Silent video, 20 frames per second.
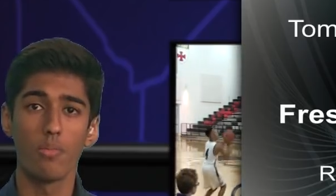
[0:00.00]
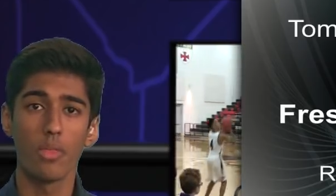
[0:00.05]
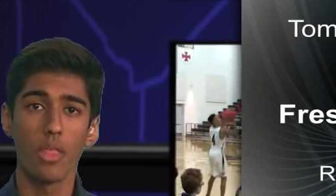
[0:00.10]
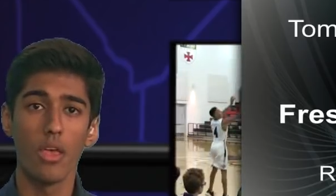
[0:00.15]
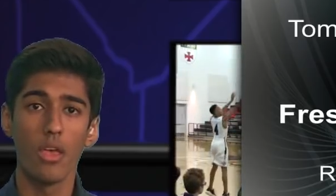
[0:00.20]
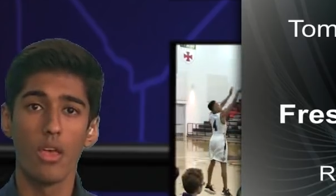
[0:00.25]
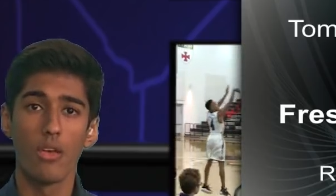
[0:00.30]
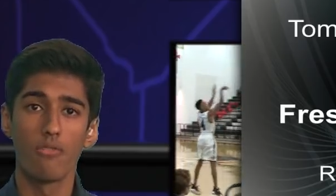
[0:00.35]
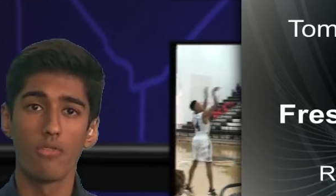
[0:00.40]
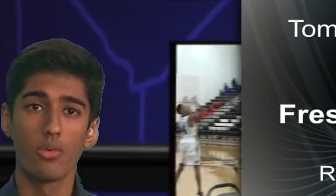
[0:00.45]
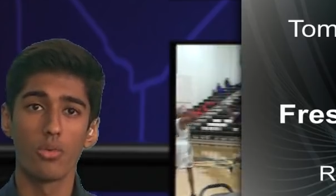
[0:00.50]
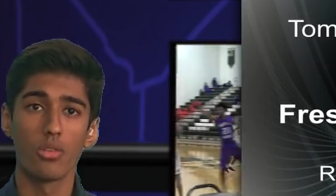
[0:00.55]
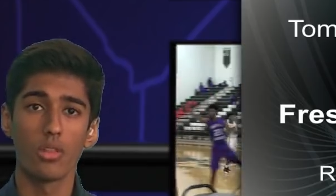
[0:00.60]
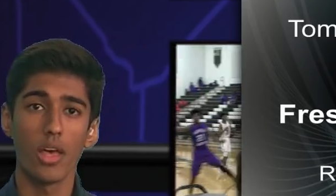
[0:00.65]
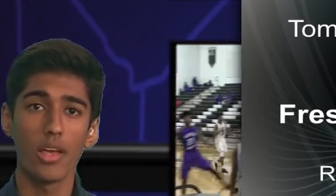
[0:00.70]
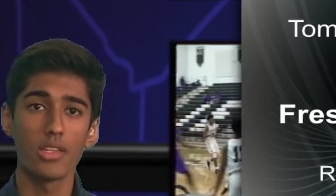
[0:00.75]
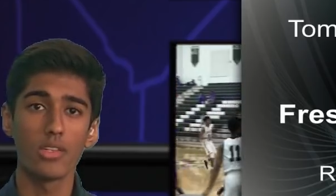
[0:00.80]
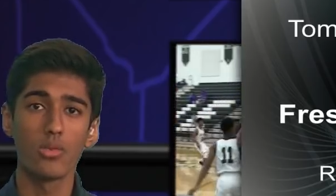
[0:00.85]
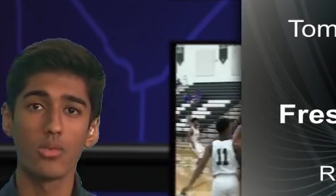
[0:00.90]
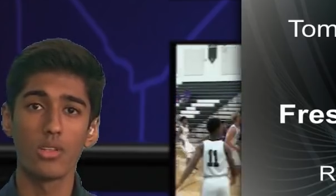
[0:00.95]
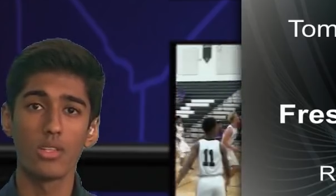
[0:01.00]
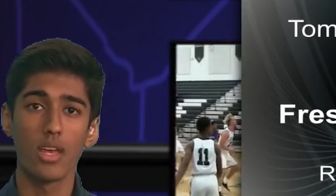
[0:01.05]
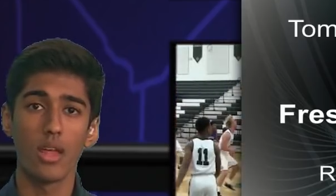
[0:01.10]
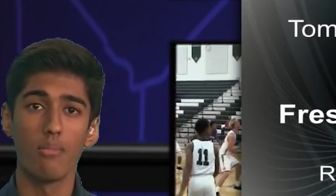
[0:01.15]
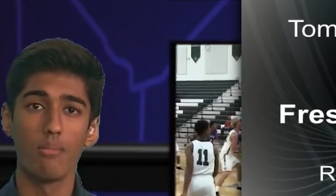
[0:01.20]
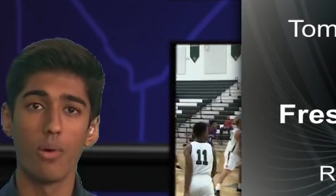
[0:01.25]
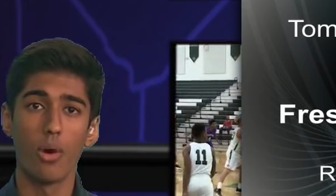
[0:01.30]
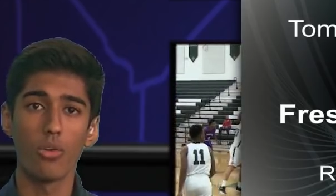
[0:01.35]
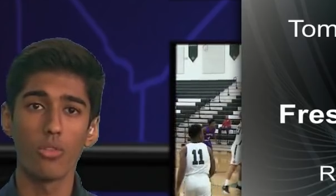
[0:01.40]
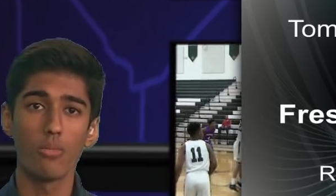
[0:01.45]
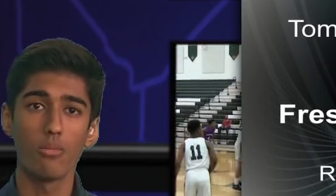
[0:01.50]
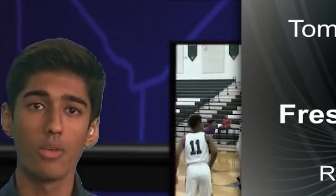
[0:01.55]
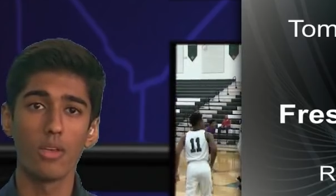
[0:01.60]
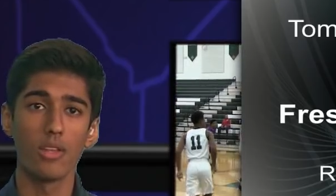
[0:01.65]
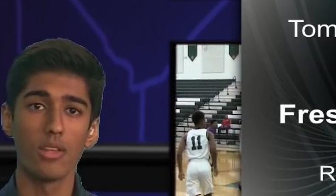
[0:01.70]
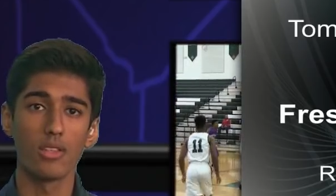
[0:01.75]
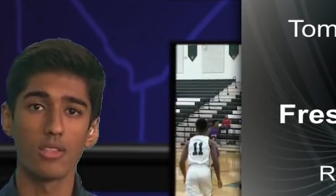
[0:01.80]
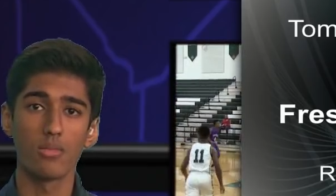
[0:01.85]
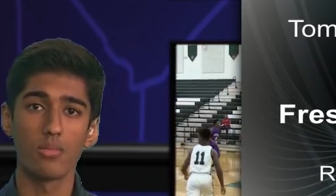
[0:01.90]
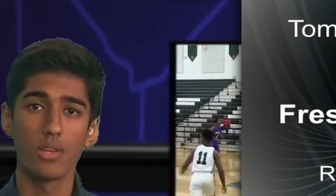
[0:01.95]
If you would like to attend both
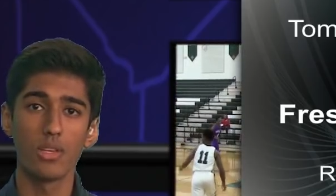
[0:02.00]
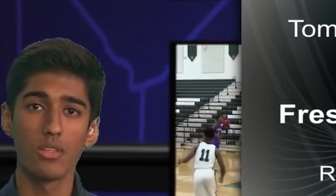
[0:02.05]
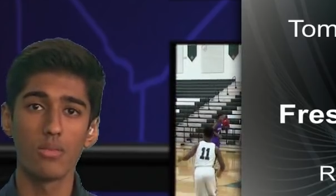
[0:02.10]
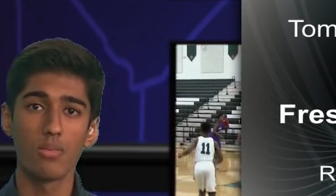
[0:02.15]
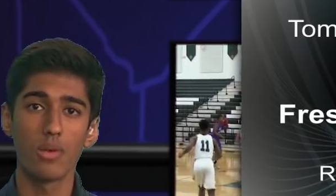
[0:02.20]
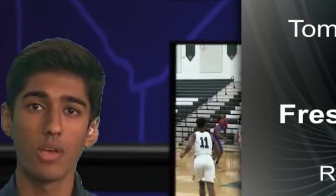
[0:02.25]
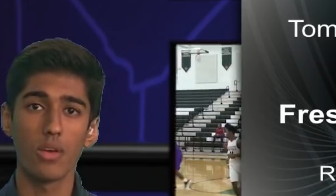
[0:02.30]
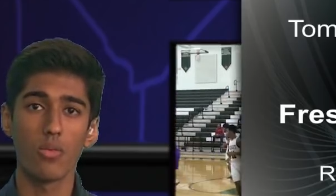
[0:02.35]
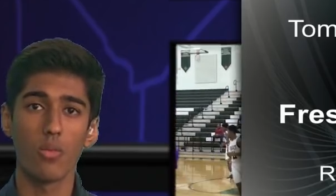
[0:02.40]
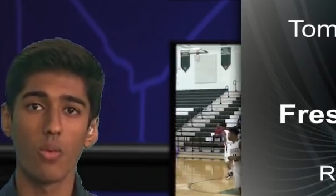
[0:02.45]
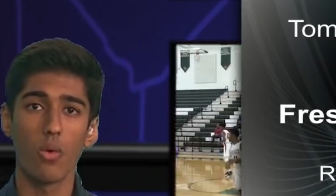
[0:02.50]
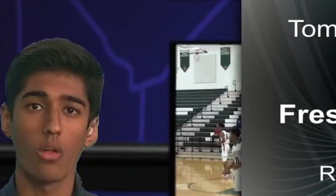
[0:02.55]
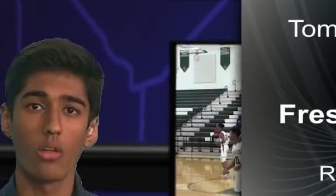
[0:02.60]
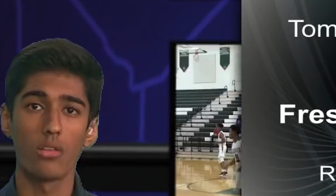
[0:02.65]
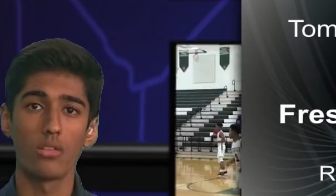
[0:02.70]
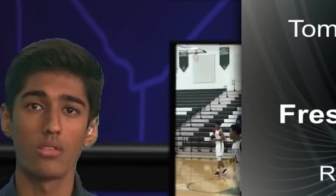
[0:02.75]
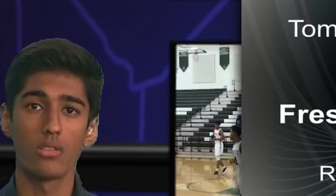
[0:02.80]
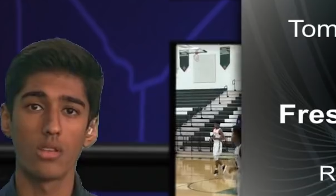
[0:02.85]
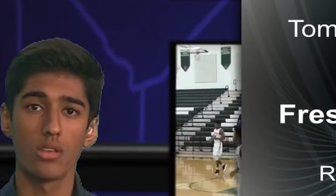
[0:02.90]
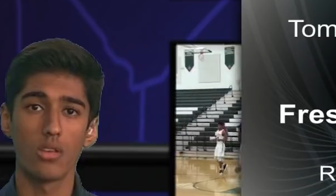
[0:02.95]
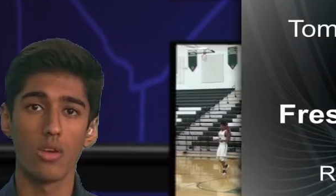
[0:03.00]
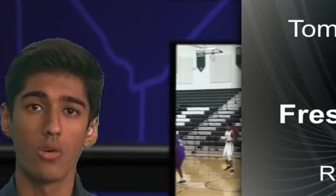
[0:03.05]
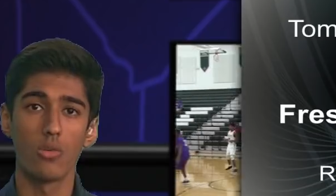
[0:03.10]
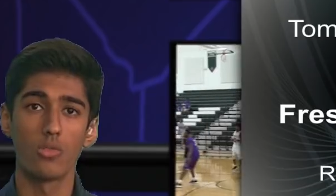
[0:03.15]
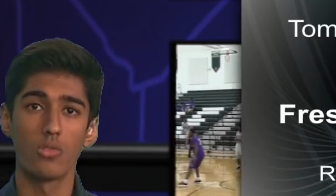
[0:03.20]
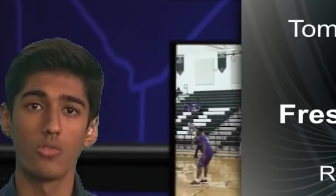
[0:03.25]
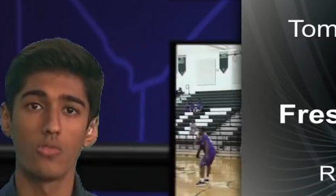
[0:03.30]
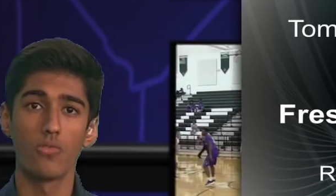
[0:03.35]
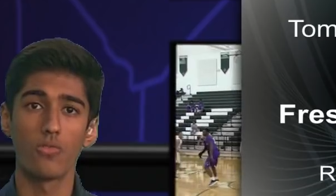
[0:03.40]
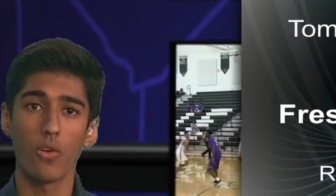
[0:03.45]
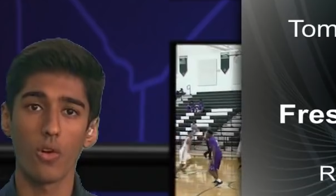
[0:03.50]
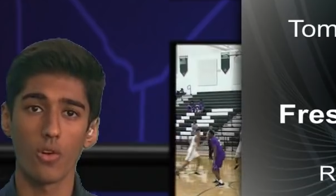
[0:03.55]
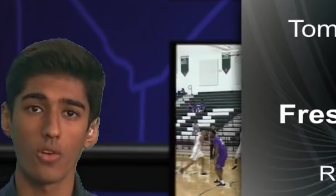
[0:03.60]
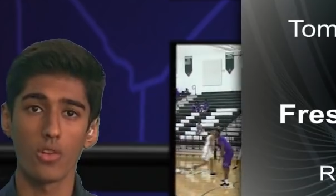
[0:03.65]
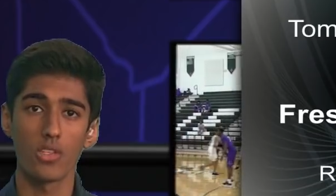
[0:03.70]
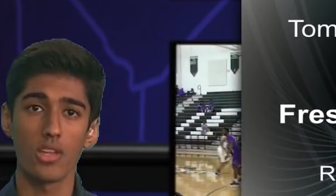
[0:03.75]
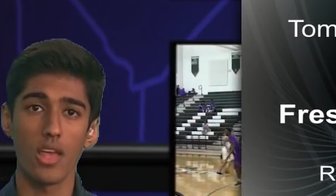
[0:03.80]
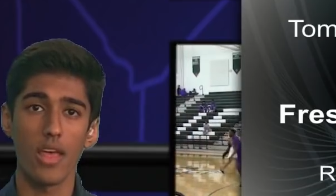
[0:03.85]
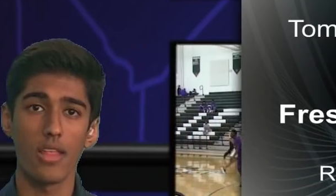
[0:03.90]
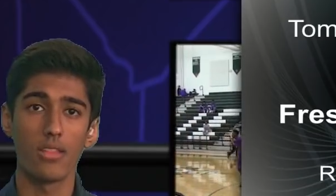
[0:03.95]
meetings, please pick one to go to
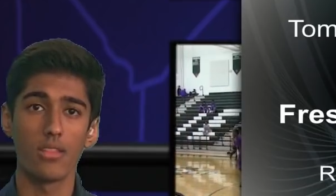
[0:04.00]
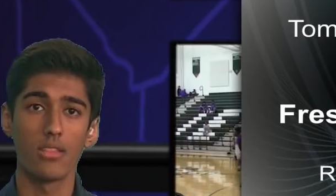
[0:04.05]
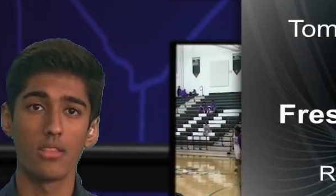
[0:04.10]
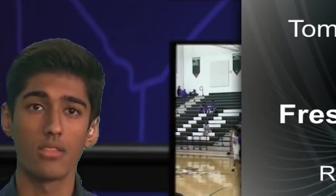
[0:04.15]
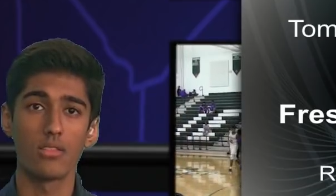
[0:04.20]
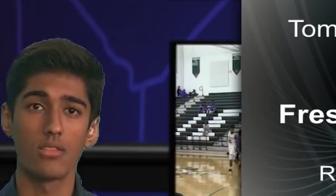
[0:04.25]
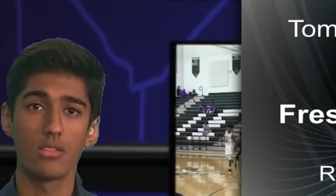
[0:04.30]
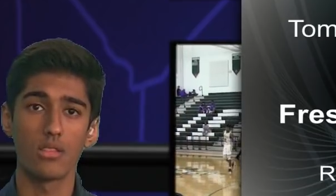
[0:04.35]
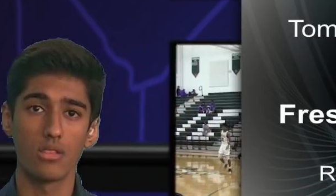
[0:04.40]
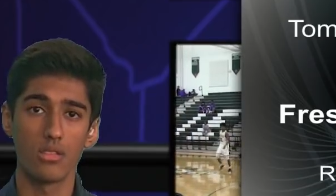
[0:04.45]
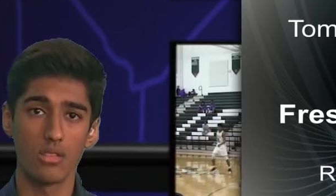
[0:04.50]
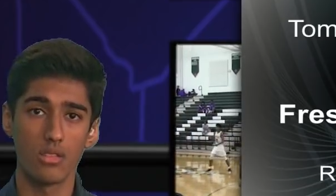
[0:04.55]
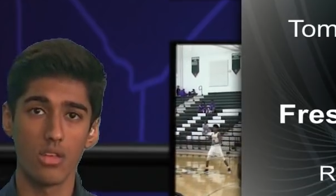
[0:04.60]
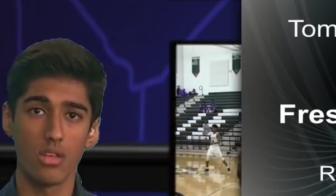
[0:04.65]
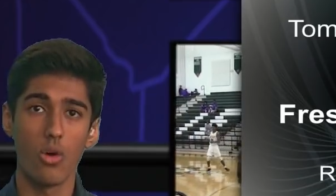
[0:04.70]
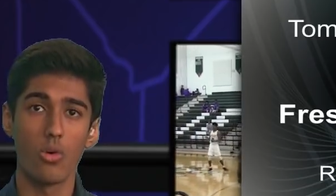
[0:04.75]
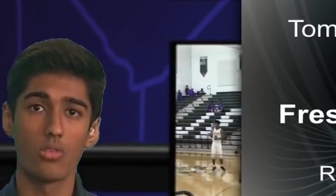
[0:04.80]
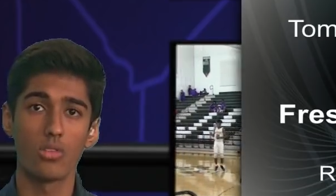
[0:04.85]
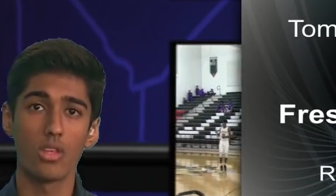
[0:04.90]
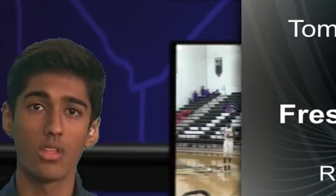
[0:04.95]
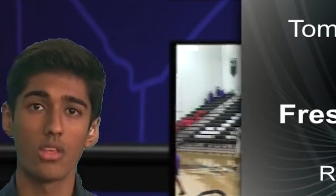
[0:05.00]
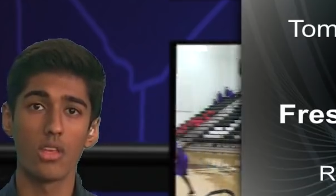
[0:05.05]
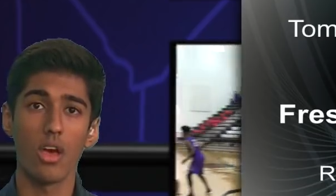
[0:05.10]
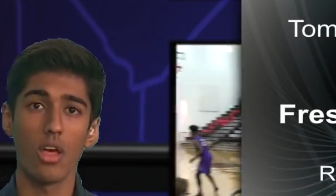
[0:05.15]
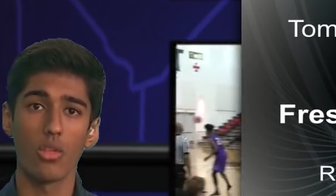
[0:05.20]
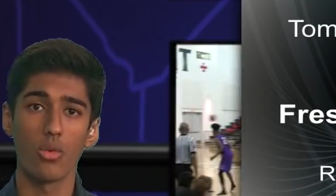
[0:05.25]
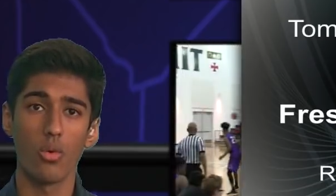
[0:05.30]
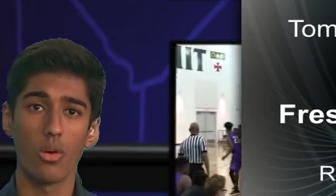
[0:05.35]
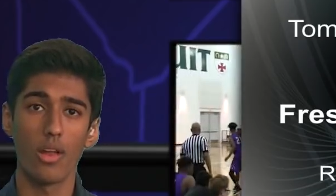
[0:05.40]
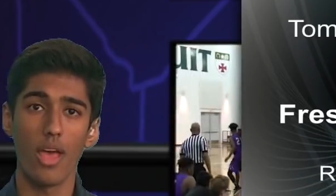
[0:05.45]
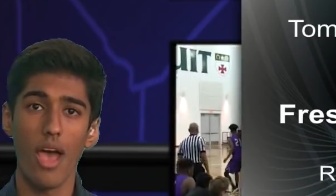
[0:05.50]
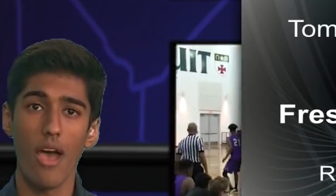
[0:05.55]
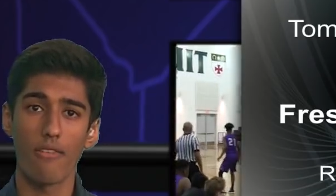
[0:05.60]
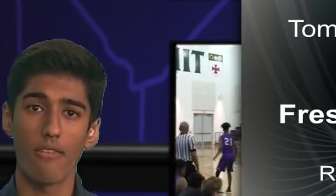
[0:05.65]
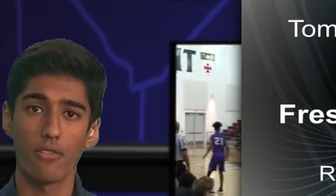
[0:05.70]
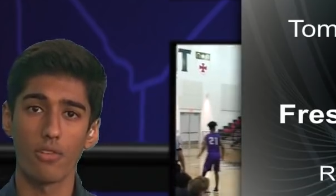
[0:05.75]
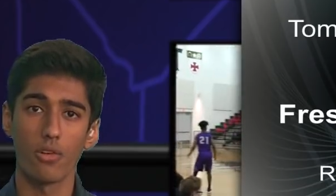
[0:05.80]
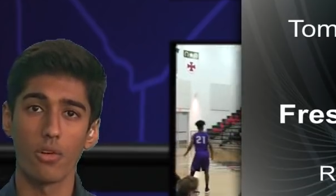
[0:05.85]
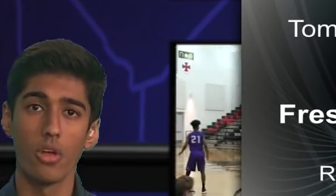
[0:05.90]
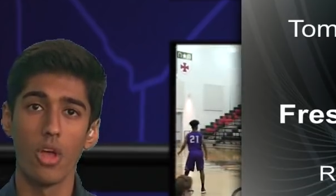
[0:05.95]
first and go to the other one
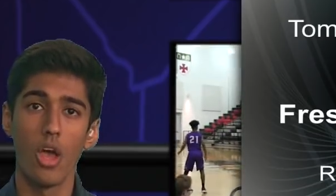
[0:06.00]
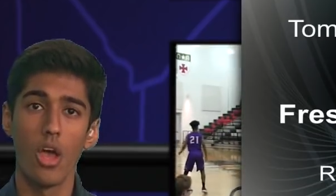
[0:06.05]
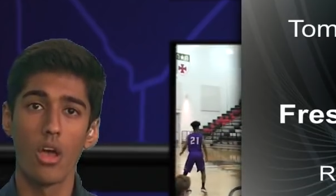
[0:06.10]
after.